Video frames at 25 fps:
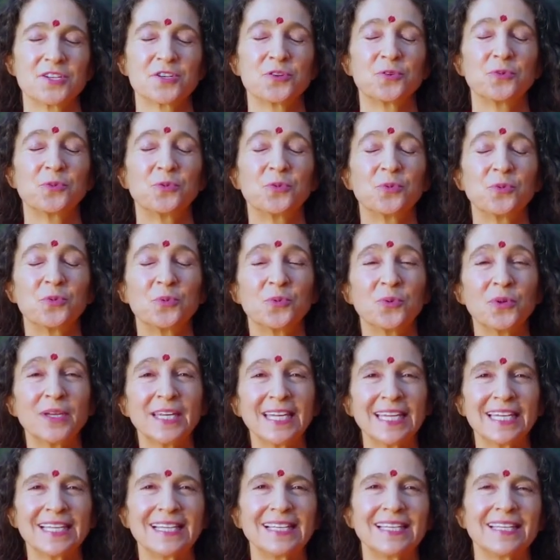To
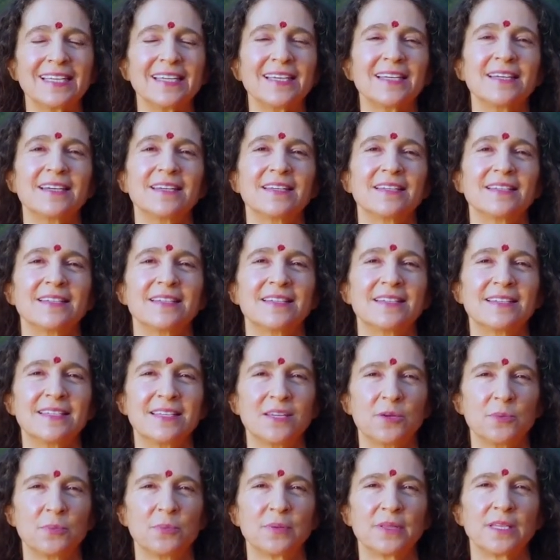really
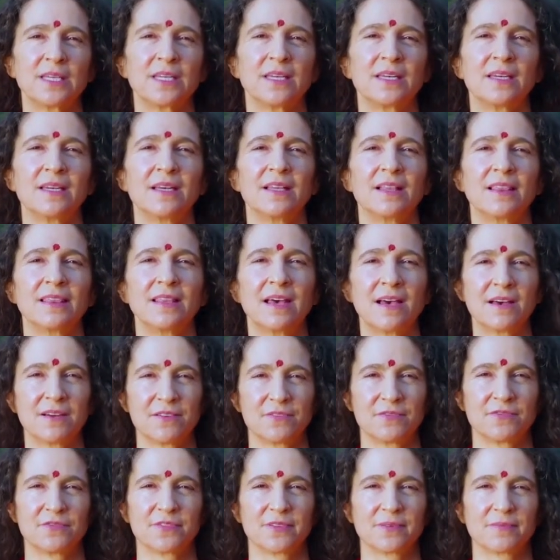deeply
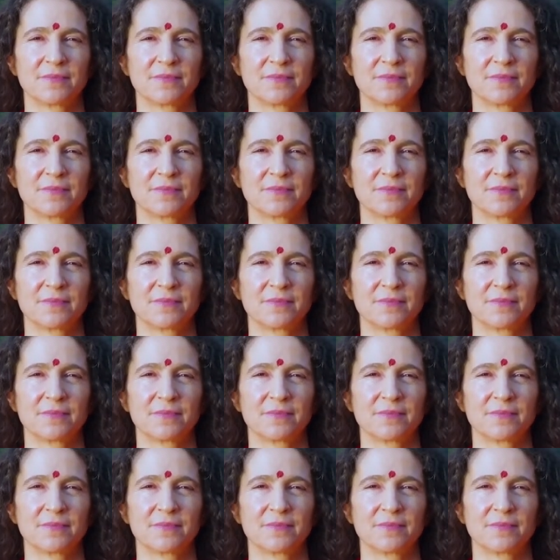love.